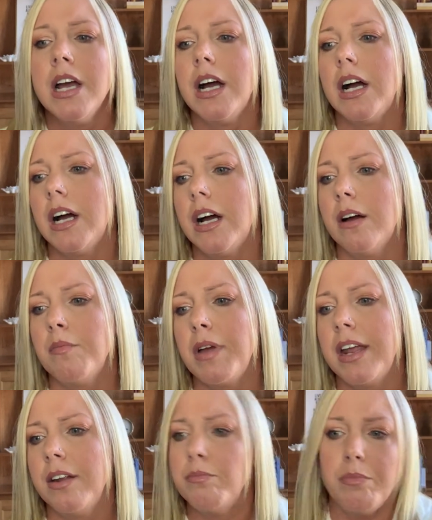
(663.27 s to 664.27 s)

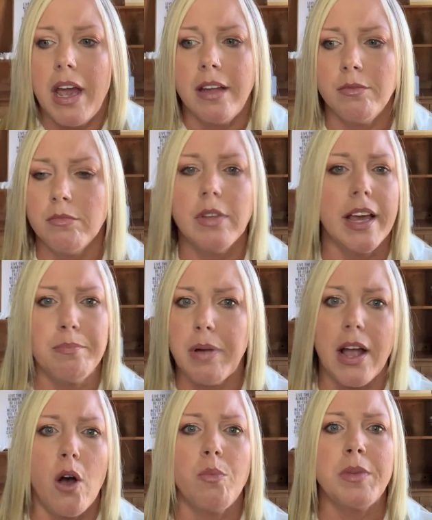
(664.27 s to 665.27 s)
And like, by
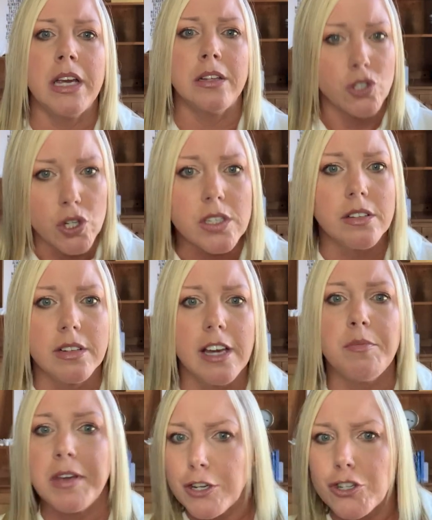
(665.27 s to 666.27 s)
all means, just
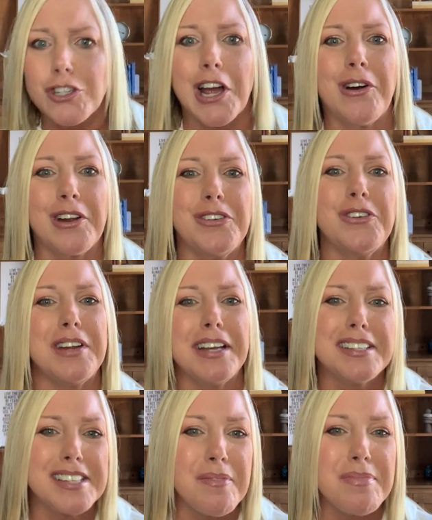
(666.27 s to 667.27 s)
give me a shout if you need
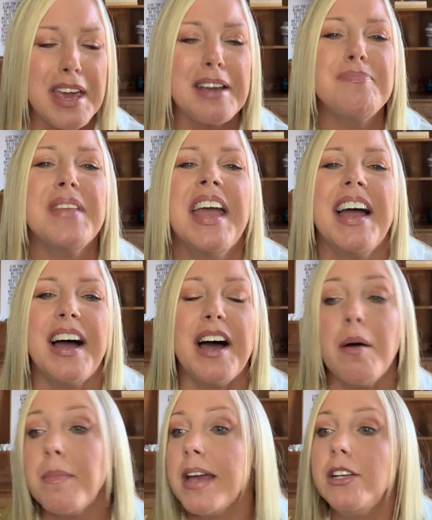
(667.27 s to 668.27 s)
something.
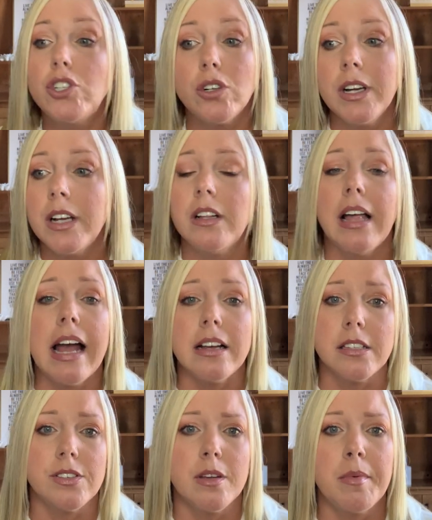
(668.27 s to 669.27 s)
And during class,
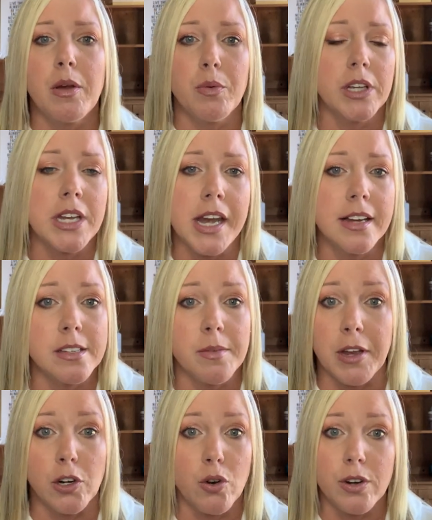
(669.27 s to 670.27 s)
if somebody really needed
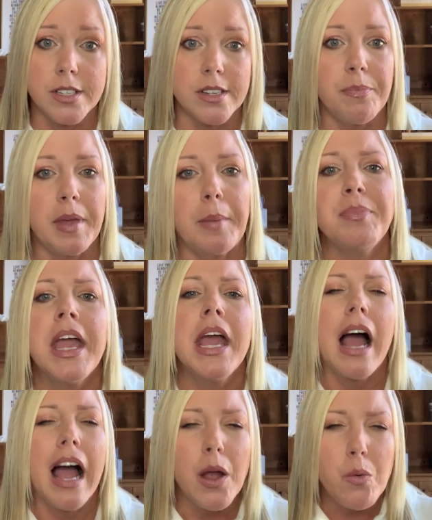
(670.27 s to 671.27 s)
something or noticed something,
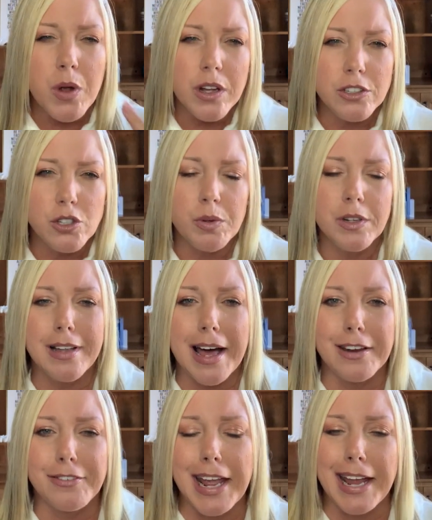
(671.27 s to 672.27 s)
I will do a
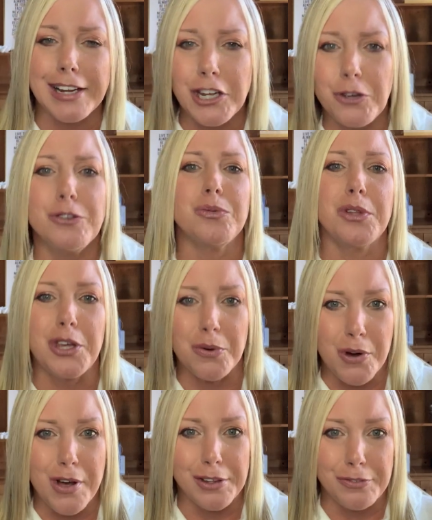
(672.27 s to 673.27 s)
lot of hand cues with you
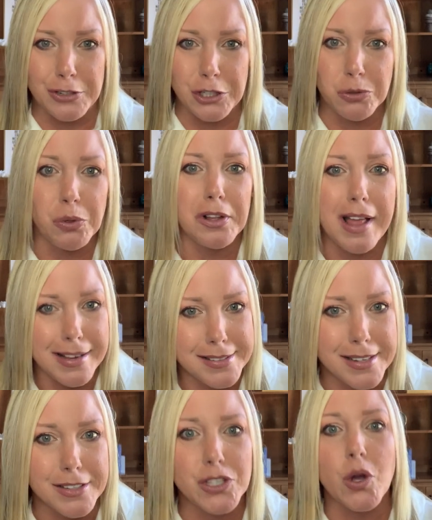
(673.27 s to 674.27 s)
all in virtual
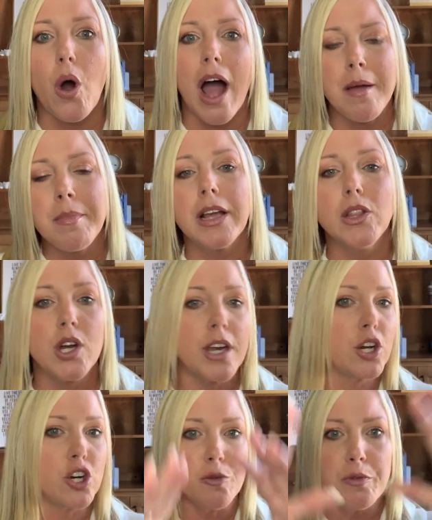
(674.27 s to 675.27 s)
classes. So I might look
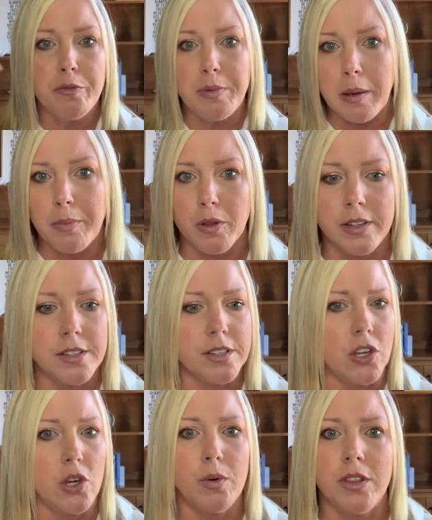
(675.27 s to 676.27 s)
at a group of people and
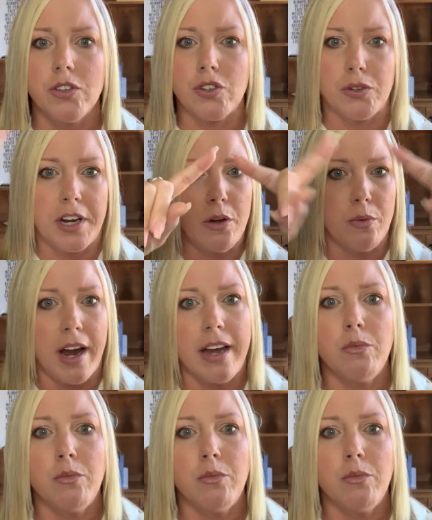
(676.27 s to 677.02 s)
see you in the screen, right?